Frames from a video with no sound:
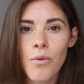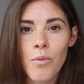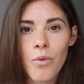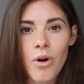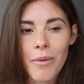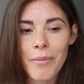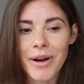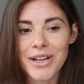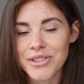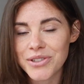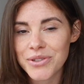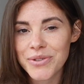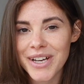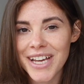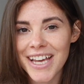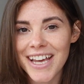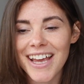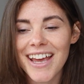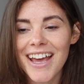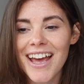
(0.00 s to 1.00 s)
What am I
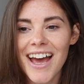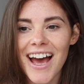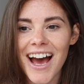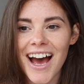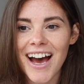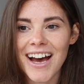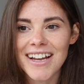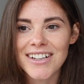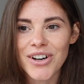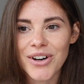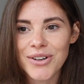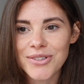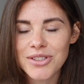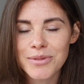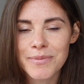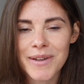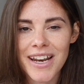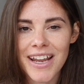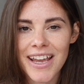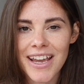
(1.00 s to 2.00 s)
doing? And
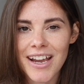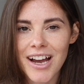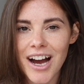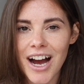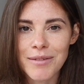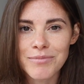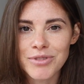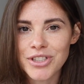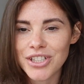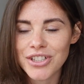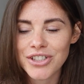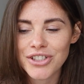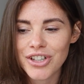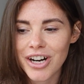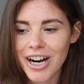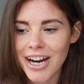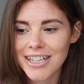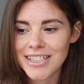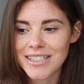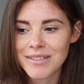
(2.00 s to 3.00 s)
ultimately, I'm just
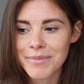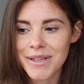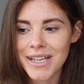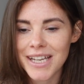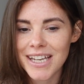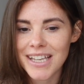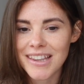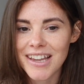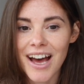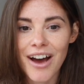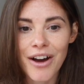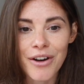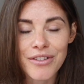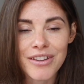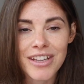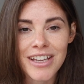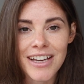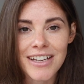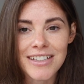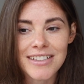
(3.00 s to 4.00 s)
trying to be the
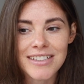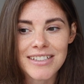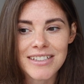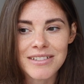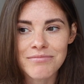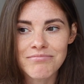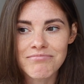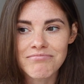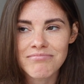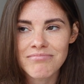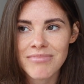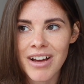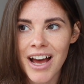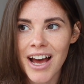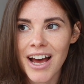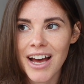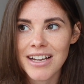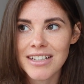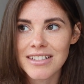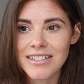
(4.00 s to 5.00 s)
healthiest
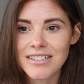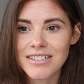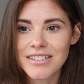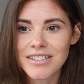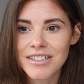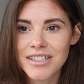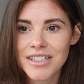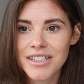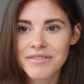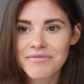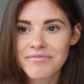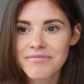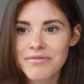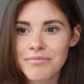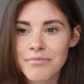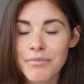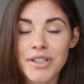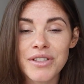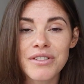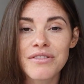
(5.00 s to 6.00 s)
and
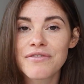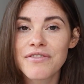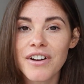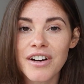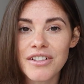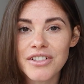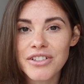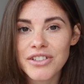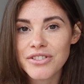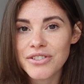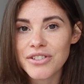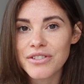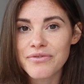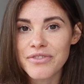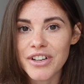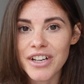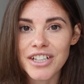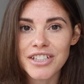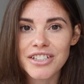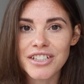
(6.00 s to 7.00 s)
most functional
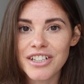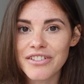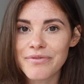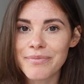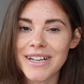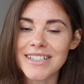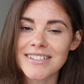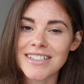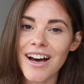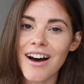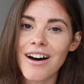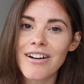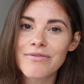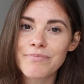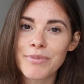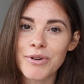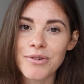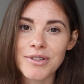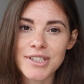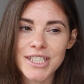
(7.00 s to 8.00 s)
version of
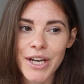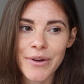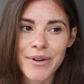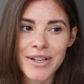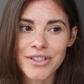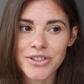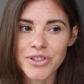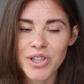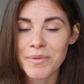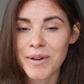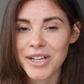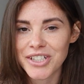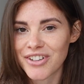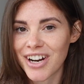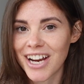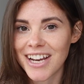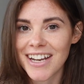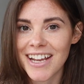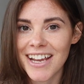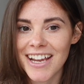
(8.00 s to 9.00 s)
myself, but also enjoy my
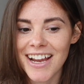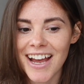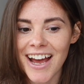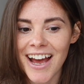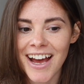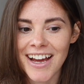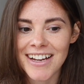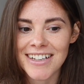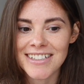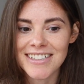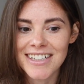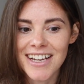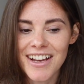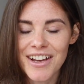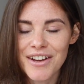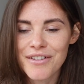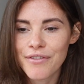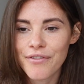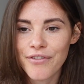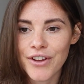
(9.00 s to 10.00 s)
training and
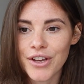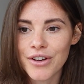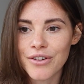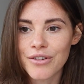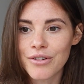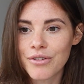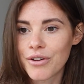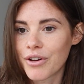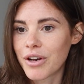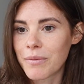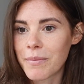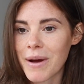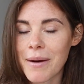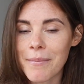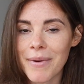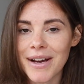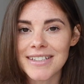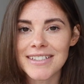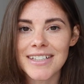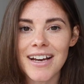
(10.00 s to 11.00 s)
feel good
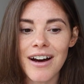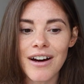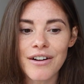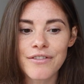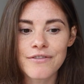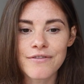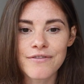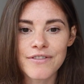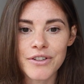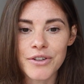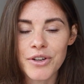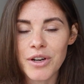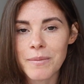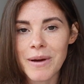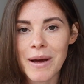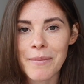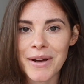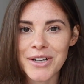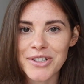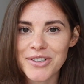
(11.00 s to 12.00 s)
about myself and feel good
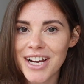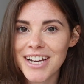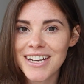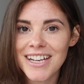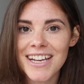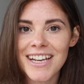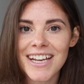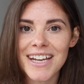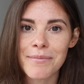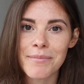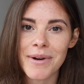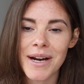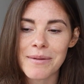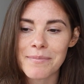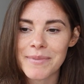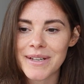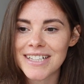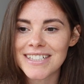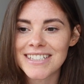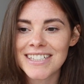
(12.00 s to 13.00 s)
about my training and my
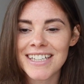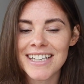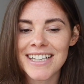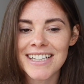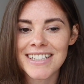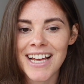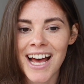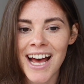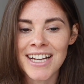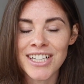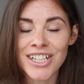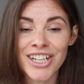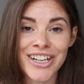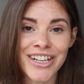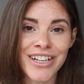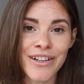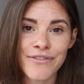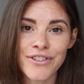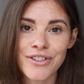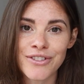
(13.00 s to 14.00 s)
abilities and
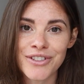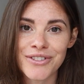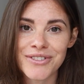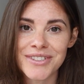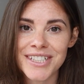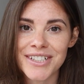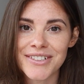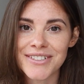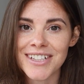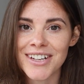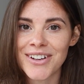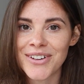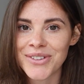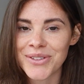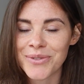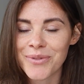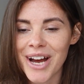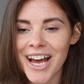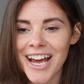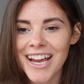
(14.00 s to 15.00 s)
learn a few new skills along
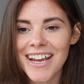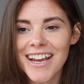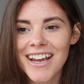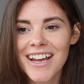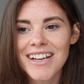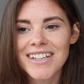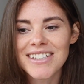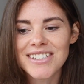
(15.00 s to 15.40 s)
the way.